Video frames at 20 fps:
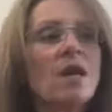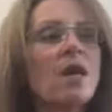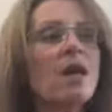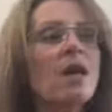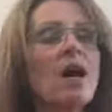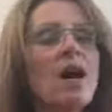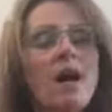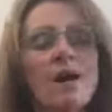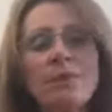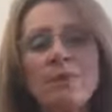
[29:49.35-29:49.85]

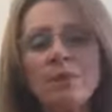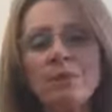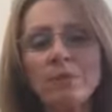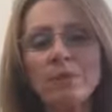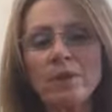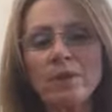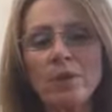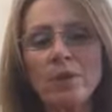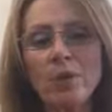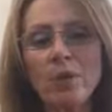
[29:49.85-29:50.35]
Comment
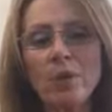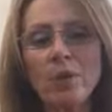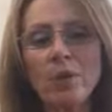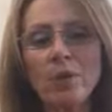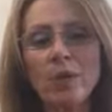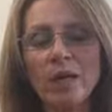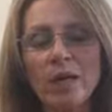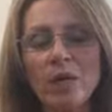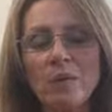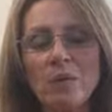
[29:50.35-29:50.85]
below
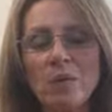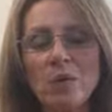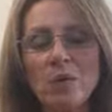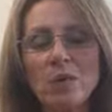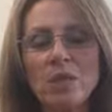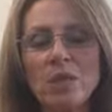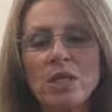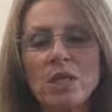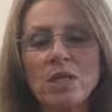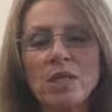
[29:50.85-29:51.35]
when I
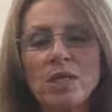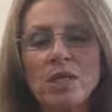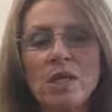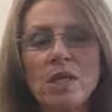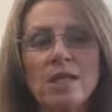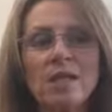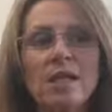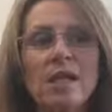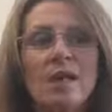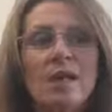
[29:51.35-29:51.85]
post this
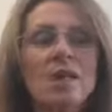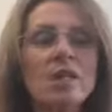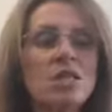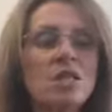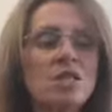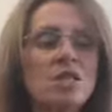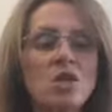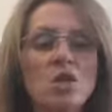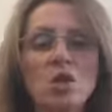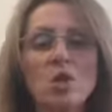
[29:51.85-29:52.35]
and let
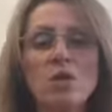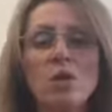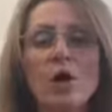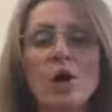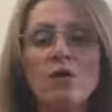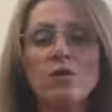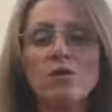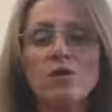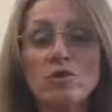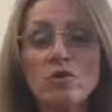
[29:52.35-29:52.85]
us know
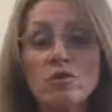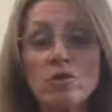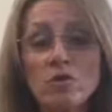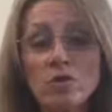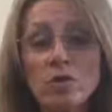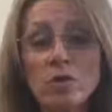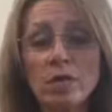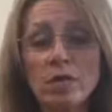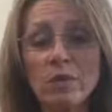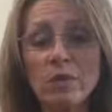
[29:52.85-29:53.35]
how you
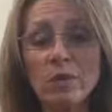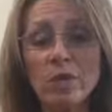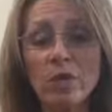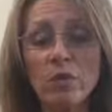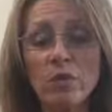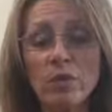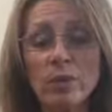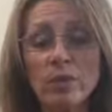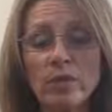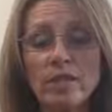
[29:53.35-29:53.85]
use some of the
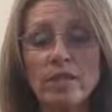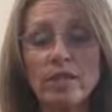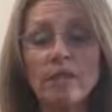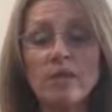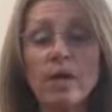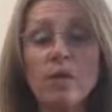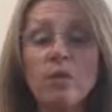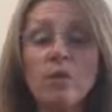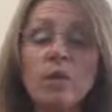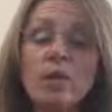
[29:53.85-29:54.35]
oils so
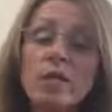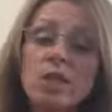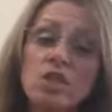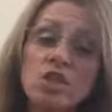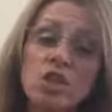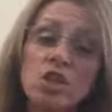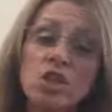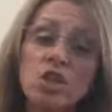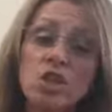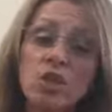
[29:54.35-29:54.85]
that we can
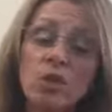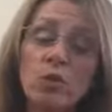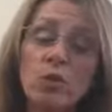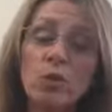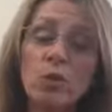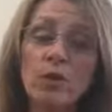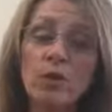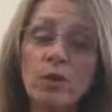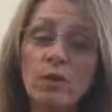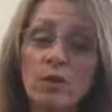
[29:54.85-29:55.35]
share
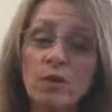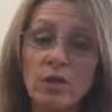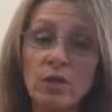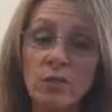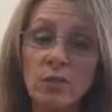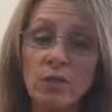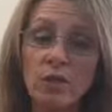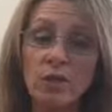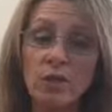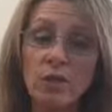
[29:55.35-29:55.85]
with our
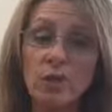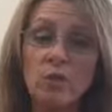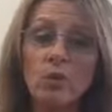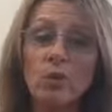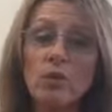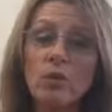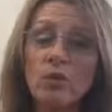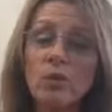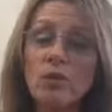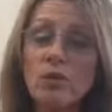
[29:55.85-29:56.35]
community,
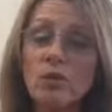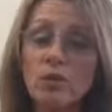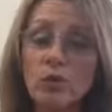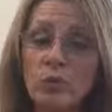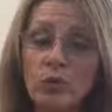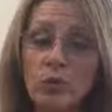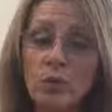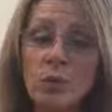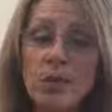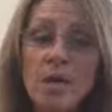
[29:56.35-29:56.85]
with our
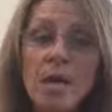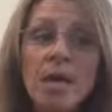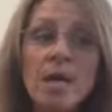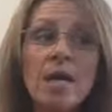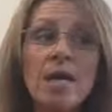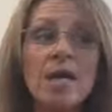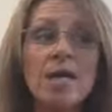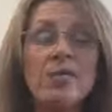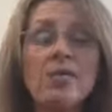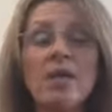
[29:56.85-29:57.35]
group,
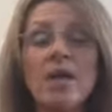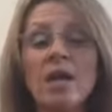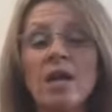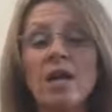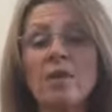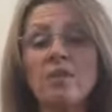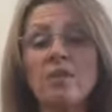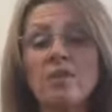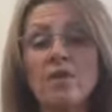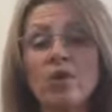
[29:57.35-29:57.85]
and
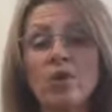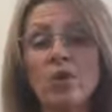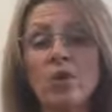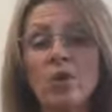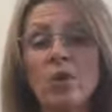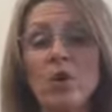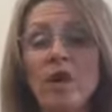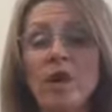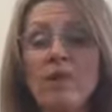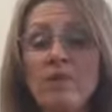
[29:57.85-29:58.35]
that, you
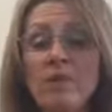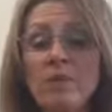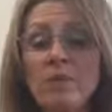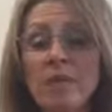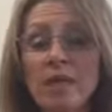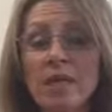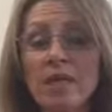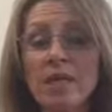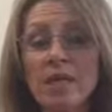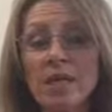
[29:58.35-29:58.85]
know,
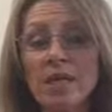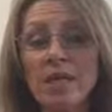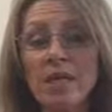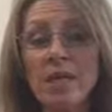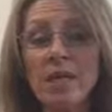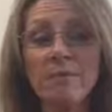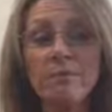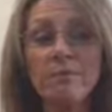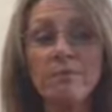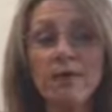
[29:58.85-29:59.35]
everybody can
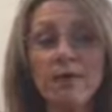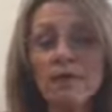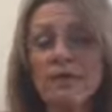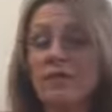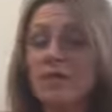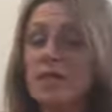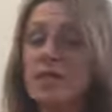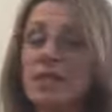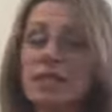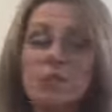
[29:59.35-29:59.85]
get
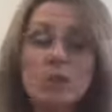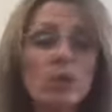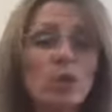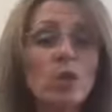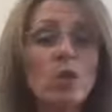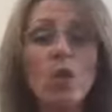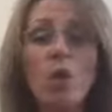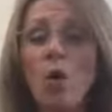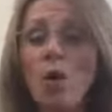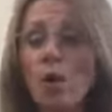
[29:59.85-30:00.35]
benefits, because
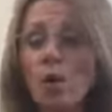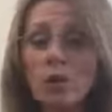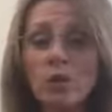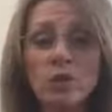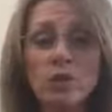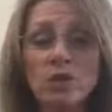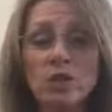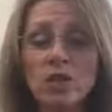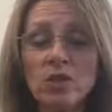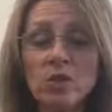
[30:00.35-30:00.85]
we all
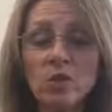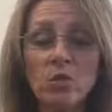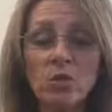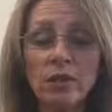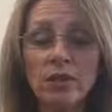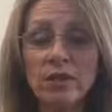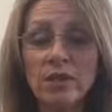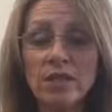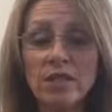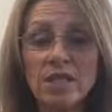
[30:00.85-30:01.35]
use the
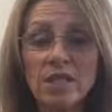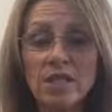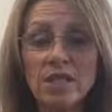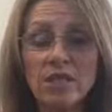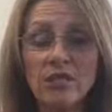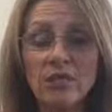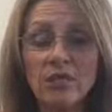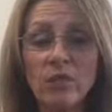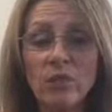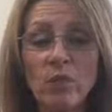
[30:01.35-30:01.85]
oils in
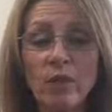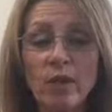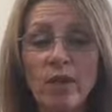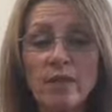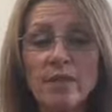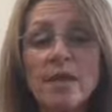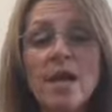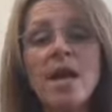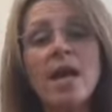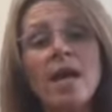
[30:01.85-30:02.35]
different
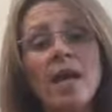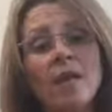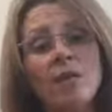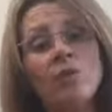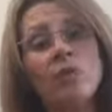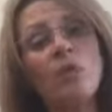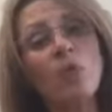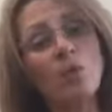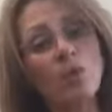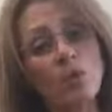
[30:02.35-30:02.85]
ways,
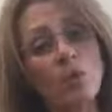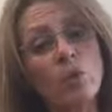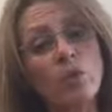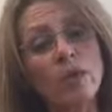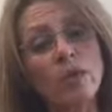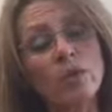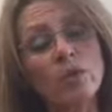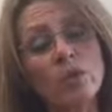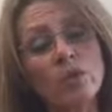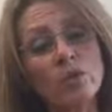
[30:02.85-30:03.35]
and what we
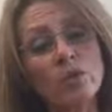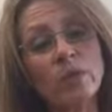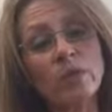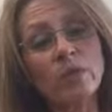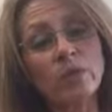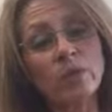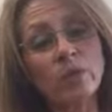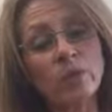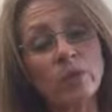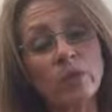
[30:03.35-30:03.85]
want to do
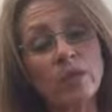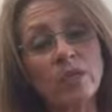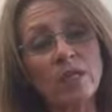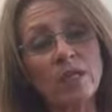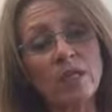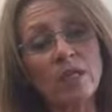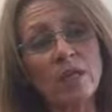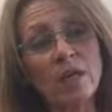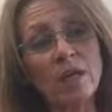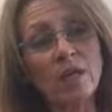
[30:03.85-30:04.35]
is
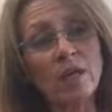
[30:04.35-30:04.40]
really